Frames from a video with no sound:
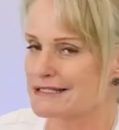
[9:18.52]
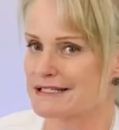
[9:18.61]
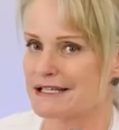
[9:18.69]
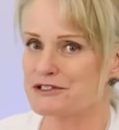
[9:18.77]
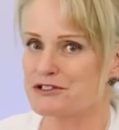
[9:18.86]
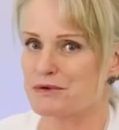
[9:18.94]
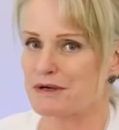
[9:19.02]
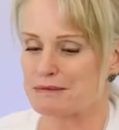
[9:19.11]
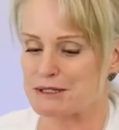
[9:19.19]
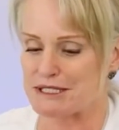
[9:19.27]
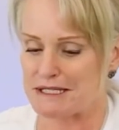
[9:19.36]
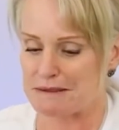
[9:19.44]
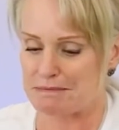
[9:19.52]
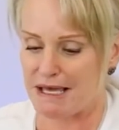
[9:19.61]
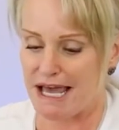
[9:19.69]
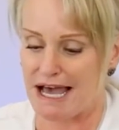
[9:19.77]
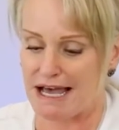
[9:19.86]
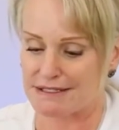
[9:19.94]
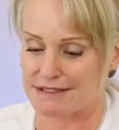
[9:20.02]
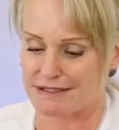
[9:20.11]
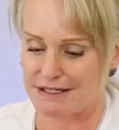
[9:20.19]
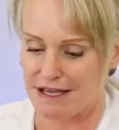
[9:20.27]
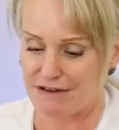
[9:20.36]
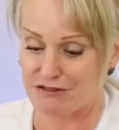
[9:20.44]
Skin scrubbers in the
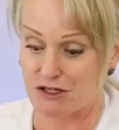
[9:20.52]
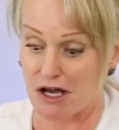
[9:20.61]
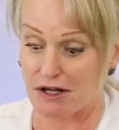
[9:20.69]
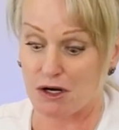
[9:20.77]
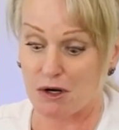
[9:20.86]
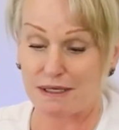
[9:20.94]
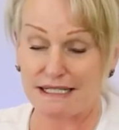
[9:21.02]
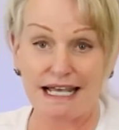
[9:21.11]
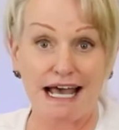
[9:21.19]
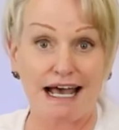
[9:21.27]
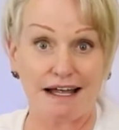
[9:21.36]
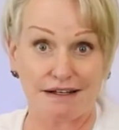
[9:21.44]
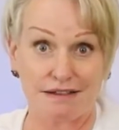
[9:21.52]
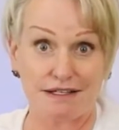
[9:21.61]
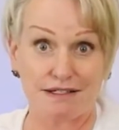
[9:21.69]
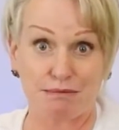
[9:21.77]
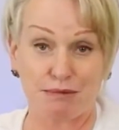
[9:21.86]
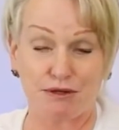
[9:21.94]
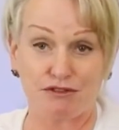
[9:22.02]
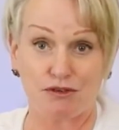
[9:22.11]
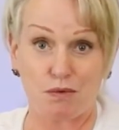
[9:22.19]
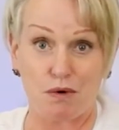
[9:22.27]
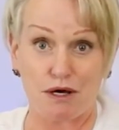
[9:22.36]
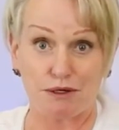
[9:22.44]
past have not always had this
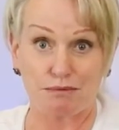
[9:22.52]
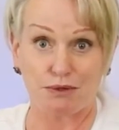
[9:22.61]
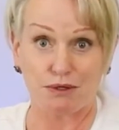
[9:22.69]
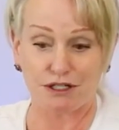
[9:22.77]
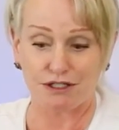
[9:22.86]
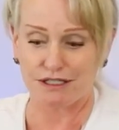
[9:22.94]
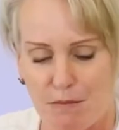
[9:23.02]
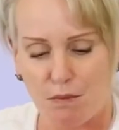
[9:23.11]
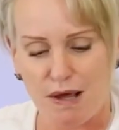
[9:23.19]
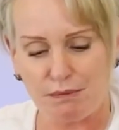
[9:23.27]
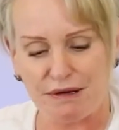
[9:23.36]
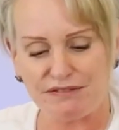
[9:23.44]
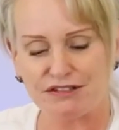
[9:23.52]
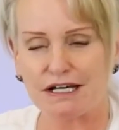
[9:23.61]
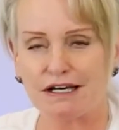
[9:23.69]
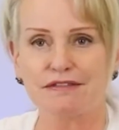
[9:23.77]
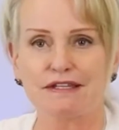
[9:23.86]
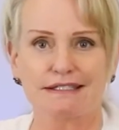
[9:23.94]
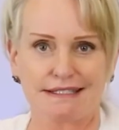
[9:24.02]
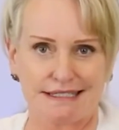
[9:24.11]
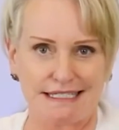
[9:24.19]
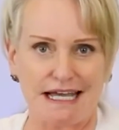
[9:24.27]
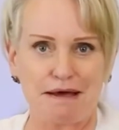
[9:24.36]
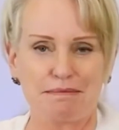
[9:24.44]
beautiful water port. When we've done this
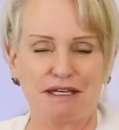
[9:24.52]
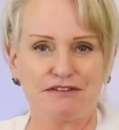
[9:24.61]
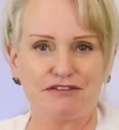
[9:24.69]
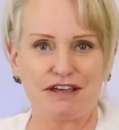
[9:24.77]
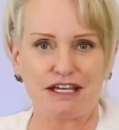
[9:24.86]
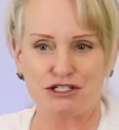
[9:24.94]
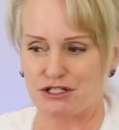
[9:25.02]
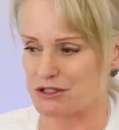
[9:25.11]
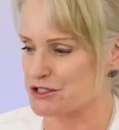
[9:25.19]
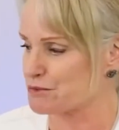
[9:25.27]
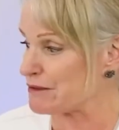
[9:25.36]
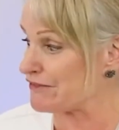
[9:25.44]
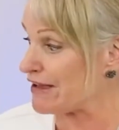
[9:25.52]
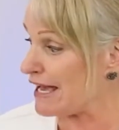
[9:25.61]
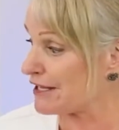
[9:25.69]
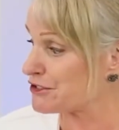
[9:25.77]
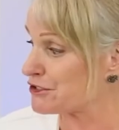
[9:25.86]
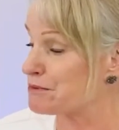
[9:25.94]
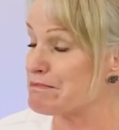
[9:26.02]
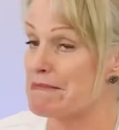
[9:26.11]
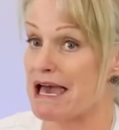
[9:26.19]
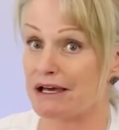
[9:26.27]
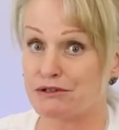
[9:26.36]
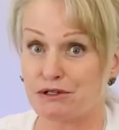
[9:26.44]
step in facials, we've had to
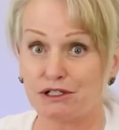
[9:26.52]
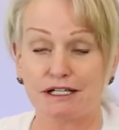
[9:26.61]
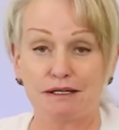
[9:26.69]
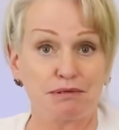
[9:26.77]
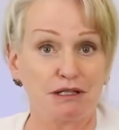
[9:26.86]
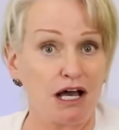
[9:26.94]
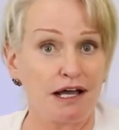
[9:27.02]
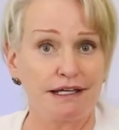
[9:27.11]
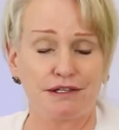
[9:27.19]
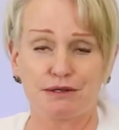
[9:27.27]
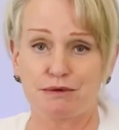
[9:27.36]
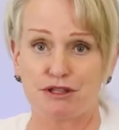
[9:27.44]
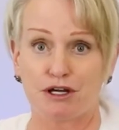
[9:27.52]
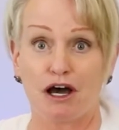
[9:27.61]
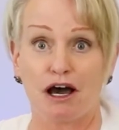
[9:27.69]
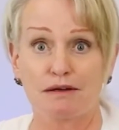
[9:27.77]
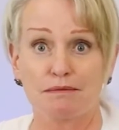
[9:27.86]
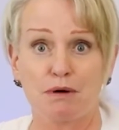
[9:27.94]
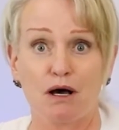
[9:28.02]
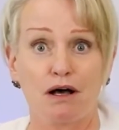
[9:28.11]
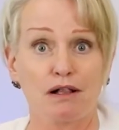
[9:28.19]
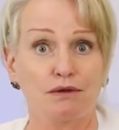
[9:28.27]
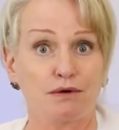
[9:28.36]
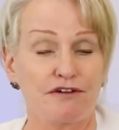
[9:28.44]
manually apply, either with a cotton
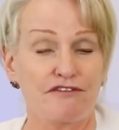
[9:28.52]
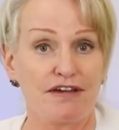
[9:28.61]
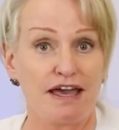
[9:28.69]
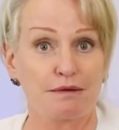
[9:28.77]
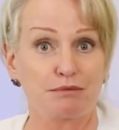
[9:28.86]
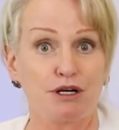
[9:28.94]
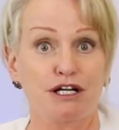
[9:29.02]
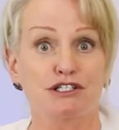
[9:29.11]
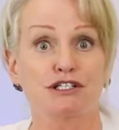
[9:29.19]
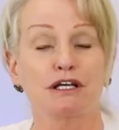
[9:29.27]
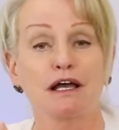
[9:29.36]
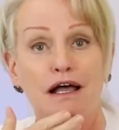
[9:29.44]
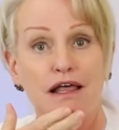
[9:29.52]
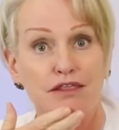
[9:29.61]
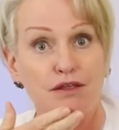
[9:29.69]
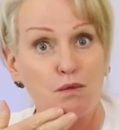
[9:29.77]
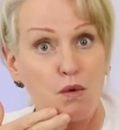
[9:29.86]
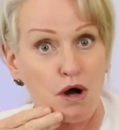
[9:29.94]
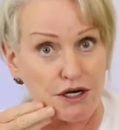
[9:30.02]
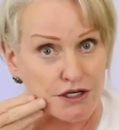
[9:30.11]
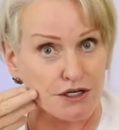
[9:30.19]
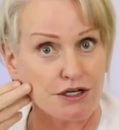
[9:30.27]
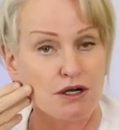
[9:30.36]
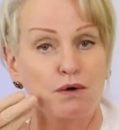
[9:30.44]
ball or a fan brush, the
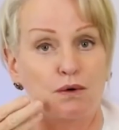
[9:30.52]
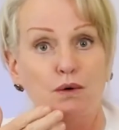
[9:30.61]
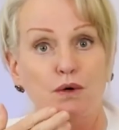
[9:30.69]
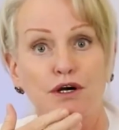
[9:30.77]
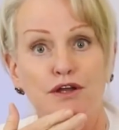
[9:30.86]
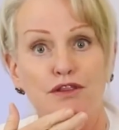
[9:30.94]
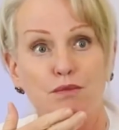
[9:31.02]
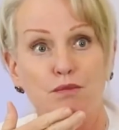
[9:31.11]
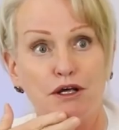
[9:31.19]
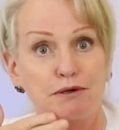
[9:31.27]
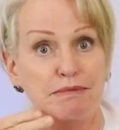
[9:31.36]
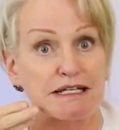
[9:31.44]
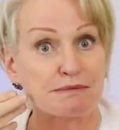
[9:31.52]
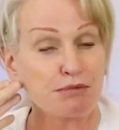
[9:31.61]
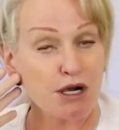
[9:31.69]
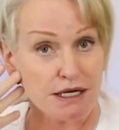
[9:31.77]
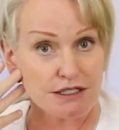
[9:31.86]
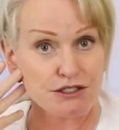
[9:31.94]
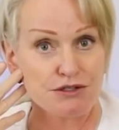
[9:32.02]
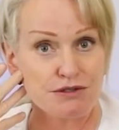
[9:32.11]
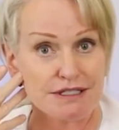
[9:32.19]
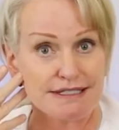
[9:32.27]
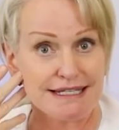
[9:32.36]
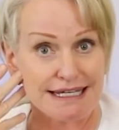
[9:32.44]
water or the water-based product to the